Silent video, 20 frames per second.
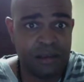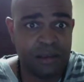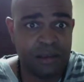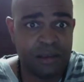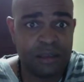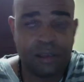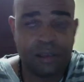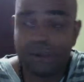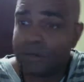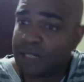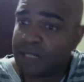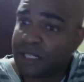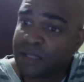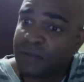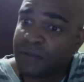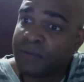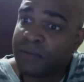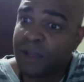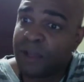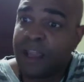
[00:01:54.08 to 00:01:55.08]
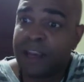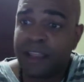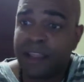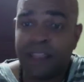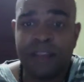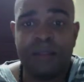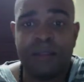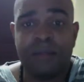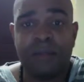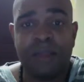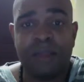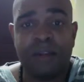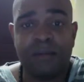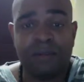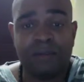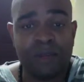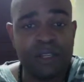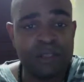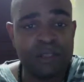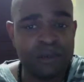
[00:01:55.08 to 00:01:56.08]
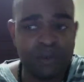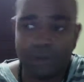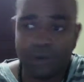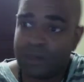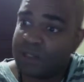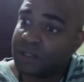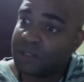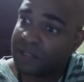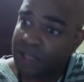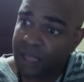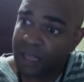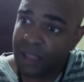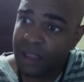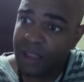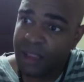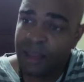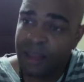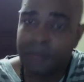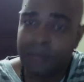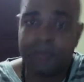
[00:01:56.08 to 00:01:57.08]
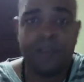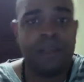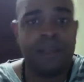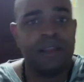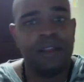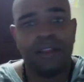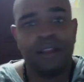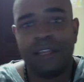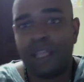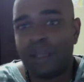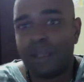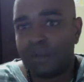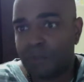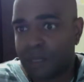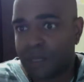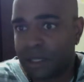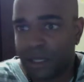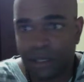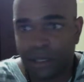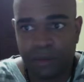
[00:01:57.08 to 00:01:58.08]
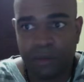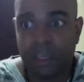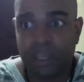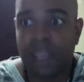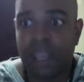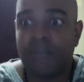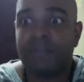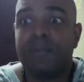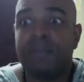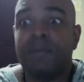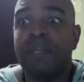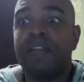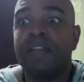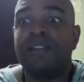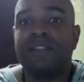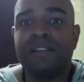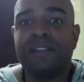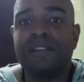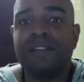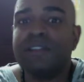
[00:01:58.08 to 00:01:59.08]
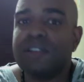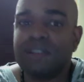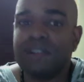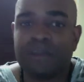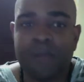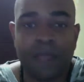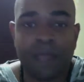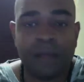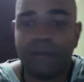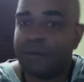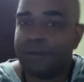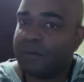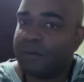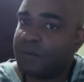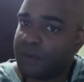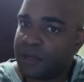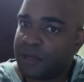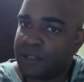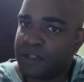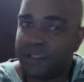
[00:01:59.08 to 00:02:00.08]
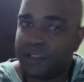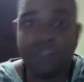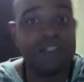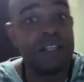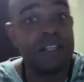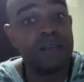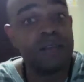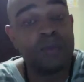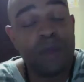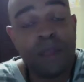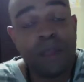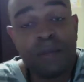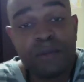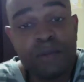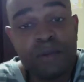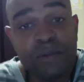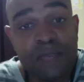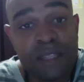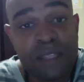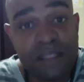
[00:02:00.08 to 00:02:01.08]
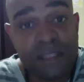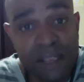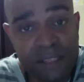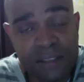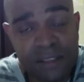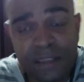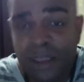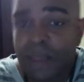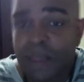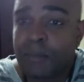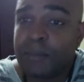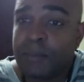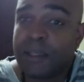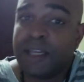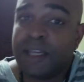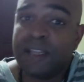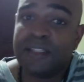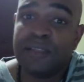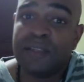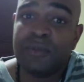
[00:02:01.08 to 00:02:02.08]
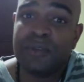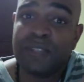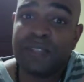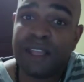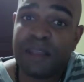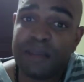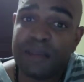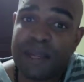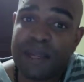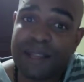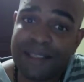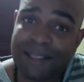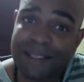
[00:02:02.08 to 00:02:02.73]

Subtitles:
That's a finite amount of resource, time, that we have to make decisions about. For instance, that's why I'm doing this, because it will take me less